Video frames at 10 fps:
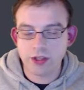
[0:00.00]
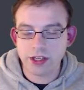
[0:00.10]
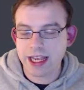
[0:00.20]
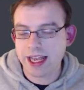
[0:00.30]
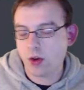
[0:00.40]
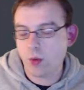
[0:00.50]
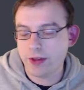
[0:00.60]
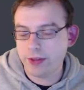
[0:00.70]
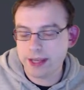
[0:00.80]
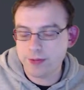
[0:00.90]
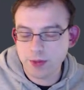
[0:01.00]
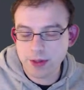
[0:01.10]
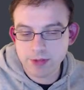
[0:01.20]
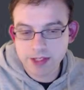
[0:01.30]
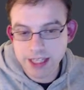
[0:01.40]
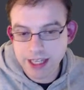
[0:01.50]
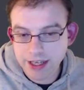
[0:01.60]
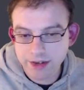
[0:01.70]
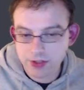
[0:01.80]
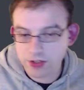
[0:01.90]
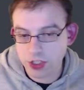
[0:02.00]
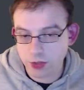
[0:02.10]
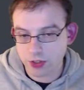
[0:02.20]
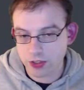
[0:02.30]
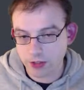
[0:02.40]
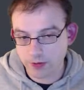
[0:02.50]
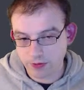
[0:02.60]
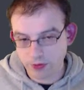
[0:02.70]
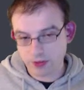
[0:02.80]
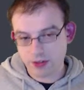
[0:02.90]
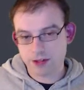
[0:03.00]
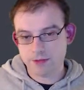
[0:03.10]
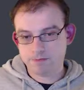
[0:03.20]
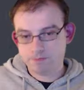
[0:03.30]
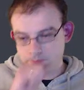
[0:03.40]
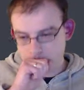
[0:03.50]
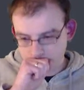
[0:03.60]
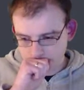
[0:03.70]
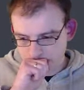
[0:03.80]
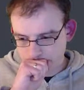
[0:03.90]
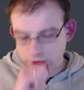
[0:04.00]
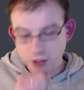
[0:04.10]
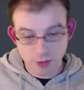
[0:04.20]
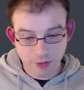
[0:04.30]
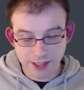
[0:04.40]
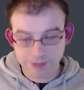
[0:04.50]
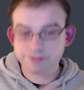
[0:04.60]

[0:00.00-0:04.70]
how well the game's been received, and so on and so forth. Excuse me.